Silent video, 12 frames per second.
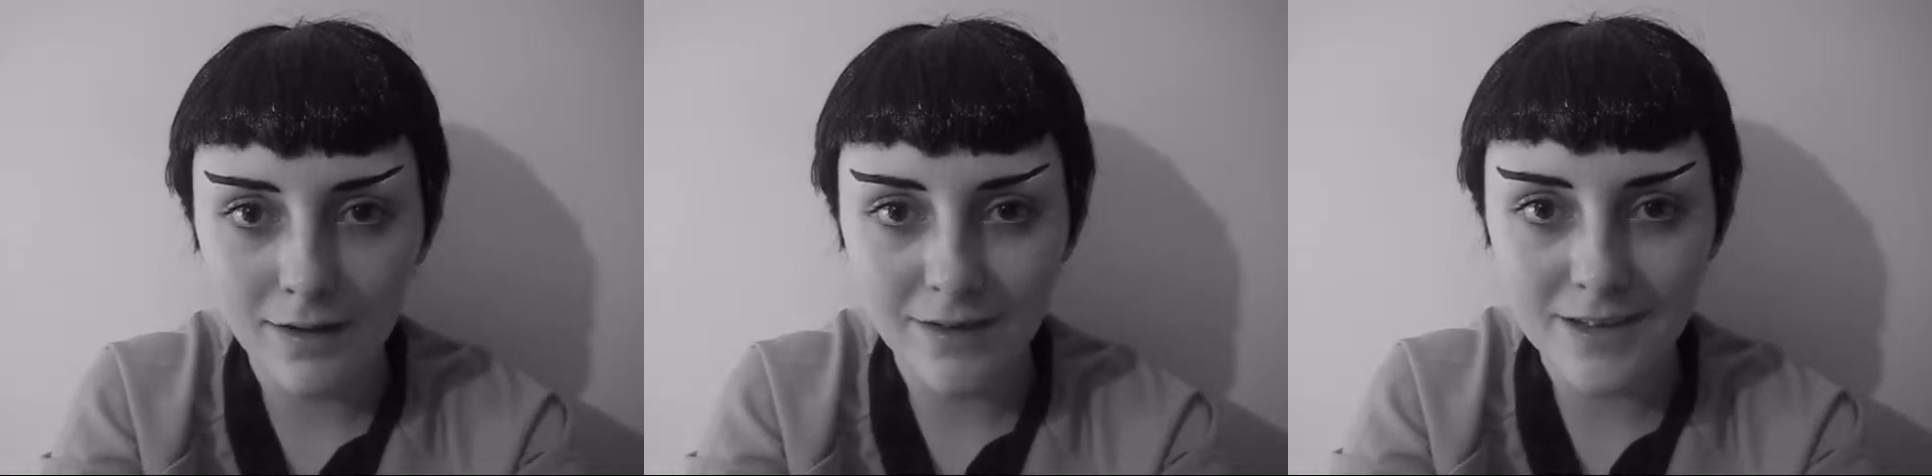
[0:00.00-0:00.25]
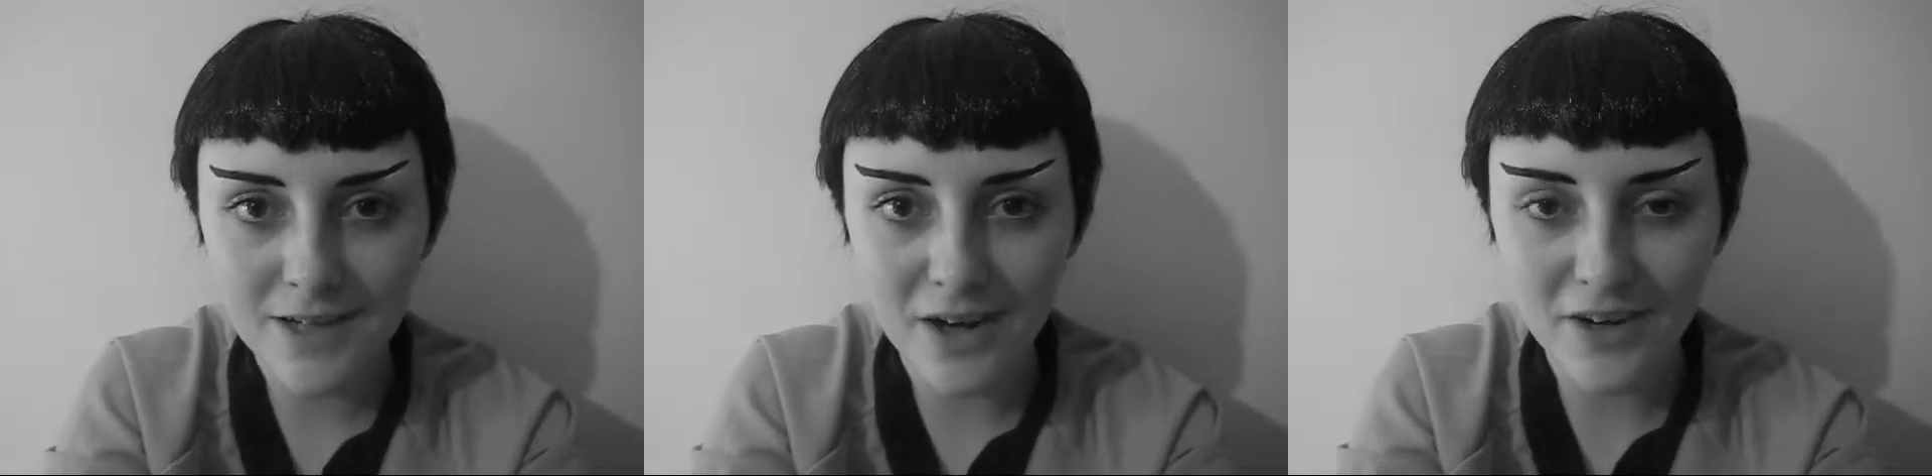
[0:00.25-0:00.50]

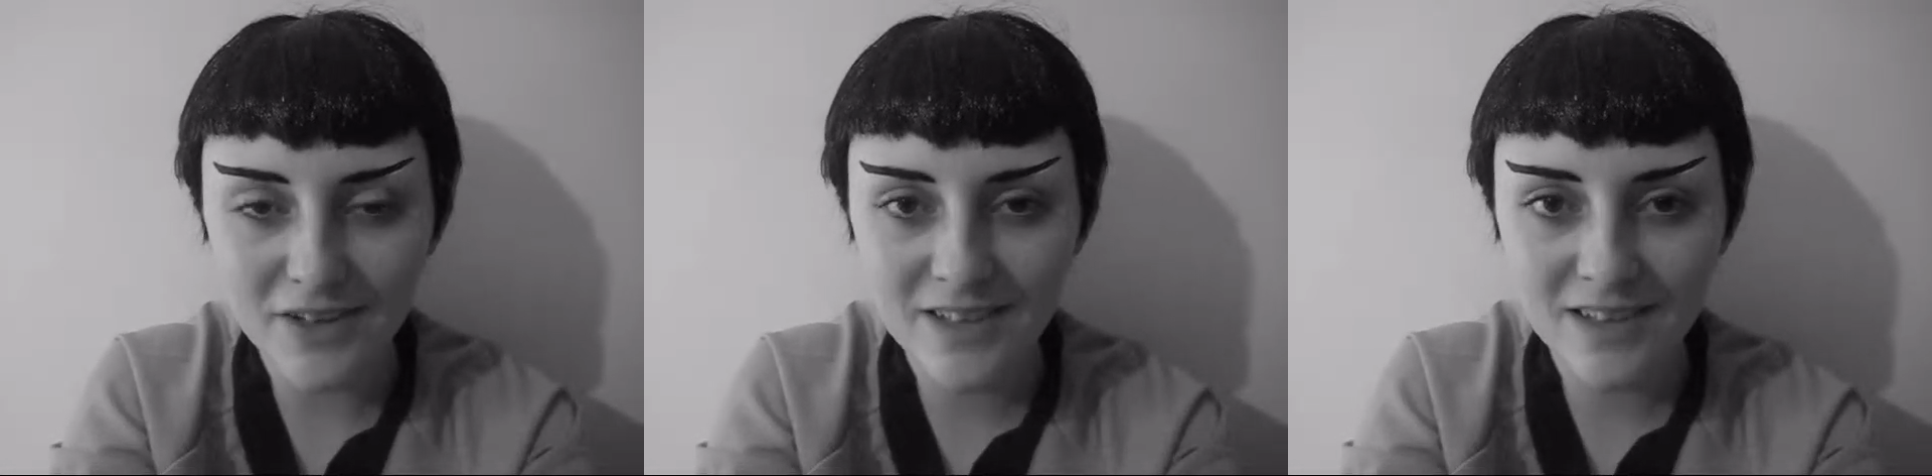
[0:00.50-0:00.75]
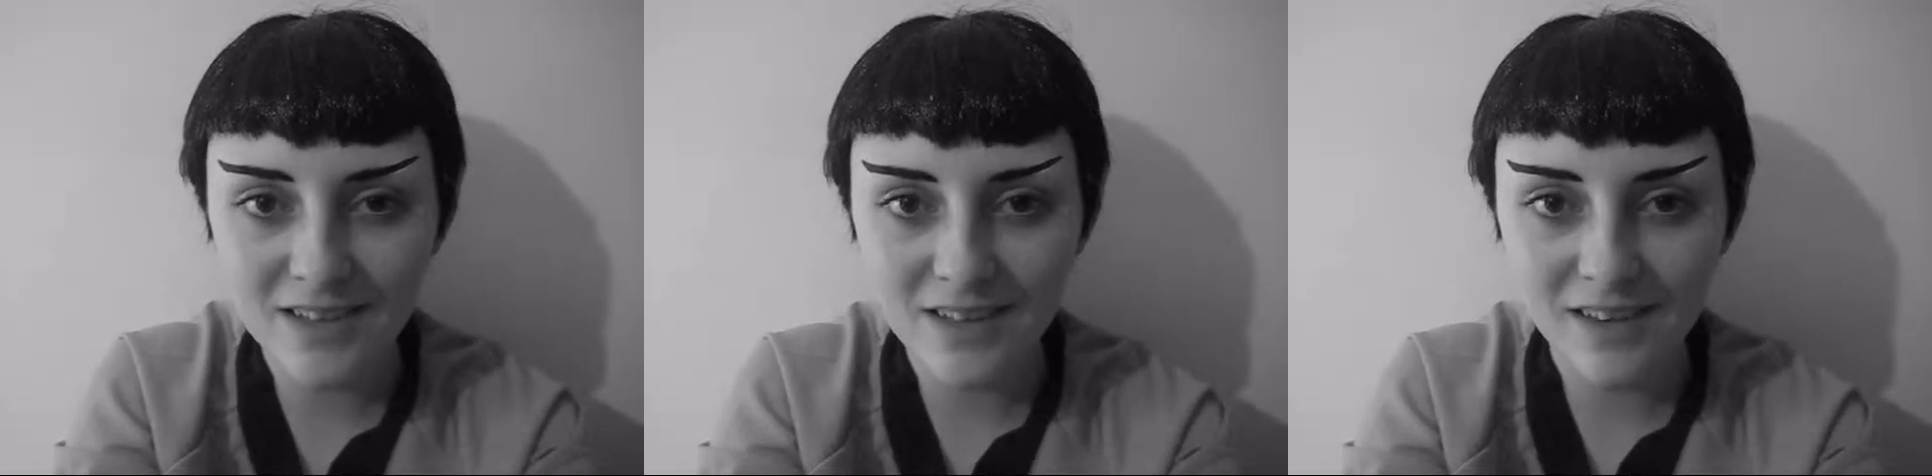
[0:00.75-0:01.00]
It's hard
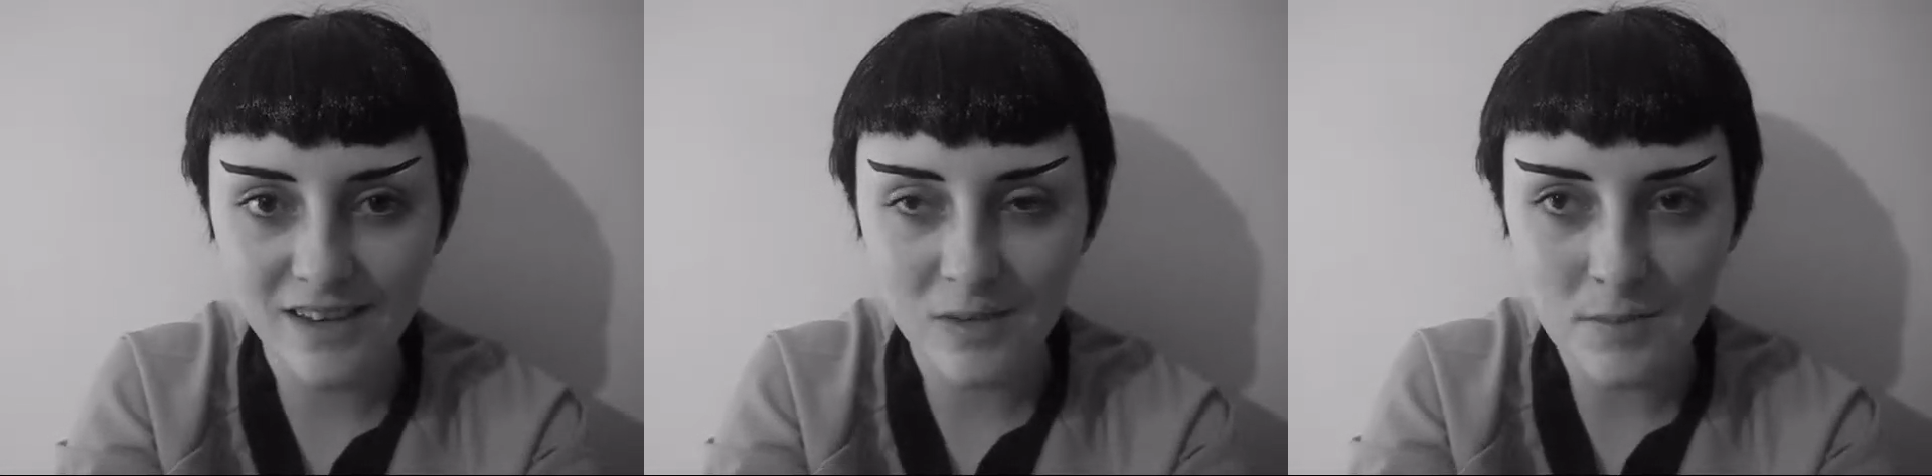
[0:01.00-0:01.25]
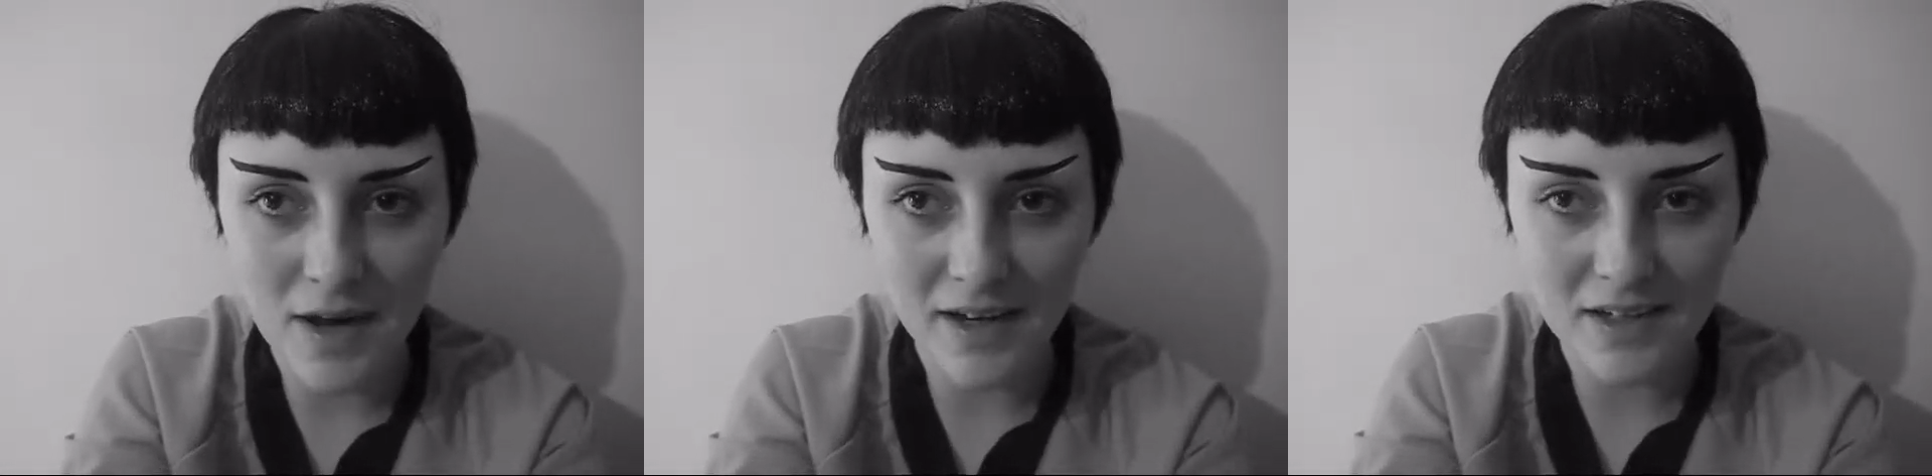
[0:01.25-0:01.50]
to
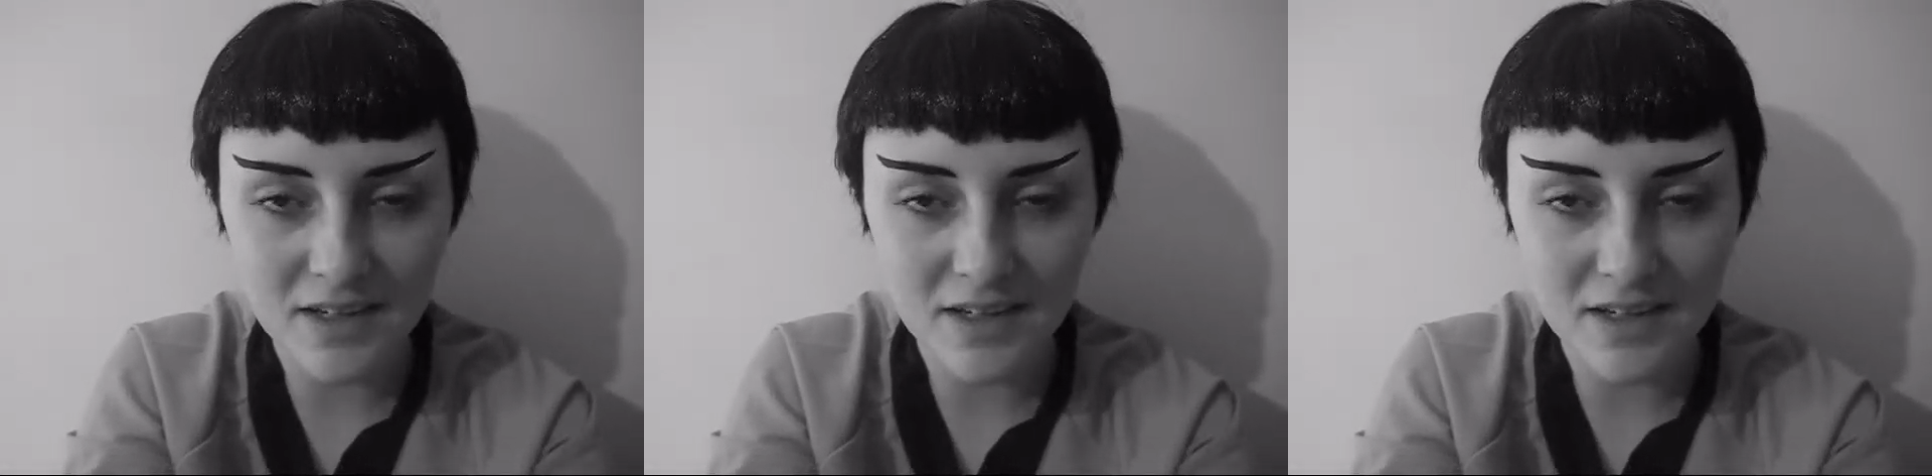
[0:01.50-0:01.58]
think back,